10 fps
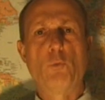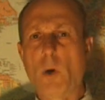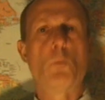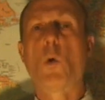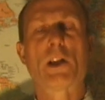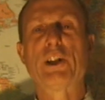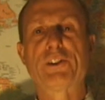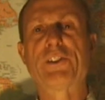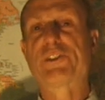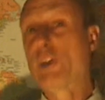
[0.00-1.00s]
What
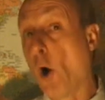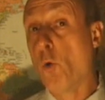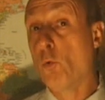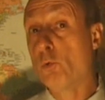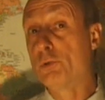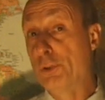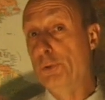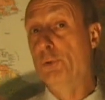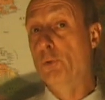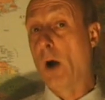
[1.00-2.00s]
good does gold
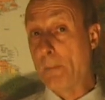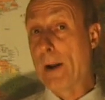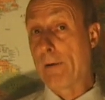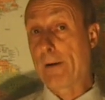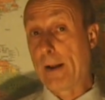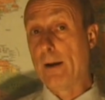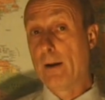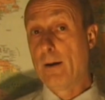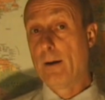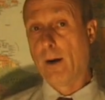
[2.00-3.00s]
do America?
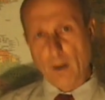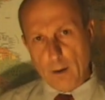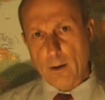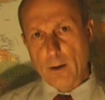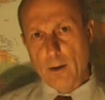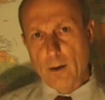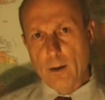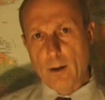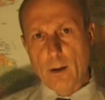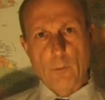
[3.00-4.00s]
Huh?
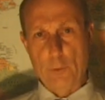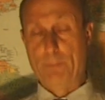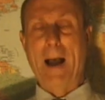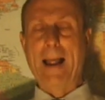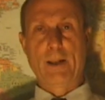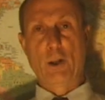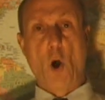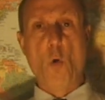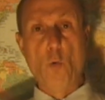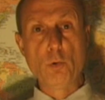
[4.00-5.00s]
Well, you're buying
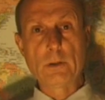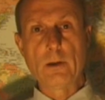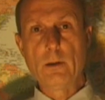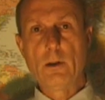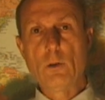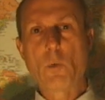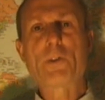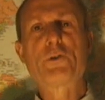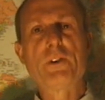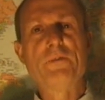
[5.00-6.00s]
gold? Why
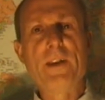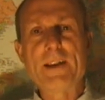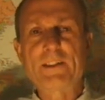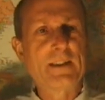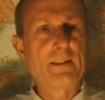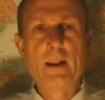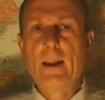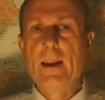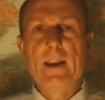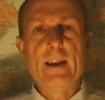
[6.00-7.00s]
don't you invest in
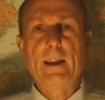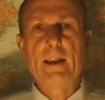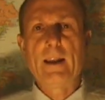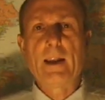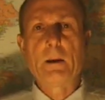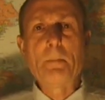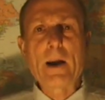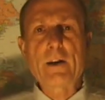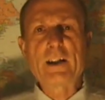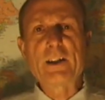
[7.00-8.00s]
an
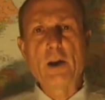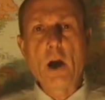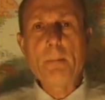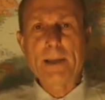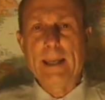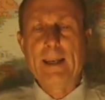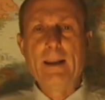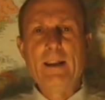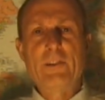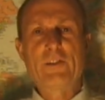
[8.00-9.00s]
American company?
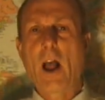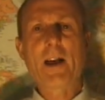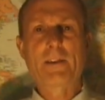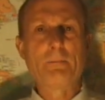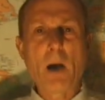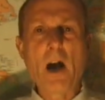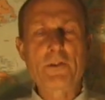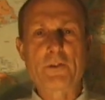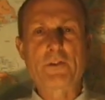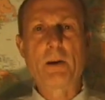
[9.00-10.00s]
Stocks and
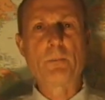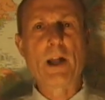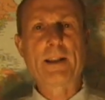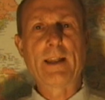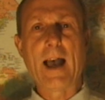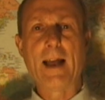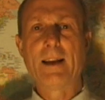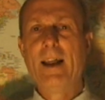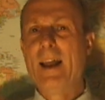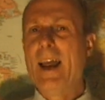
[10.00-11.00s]
bonds or something like that.
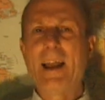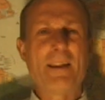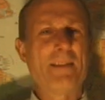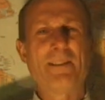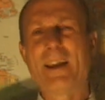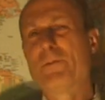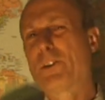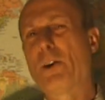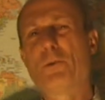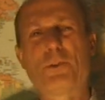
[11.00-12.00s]
And they've
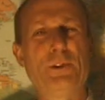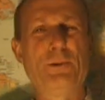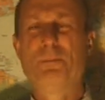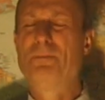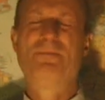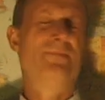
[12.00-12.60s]
told you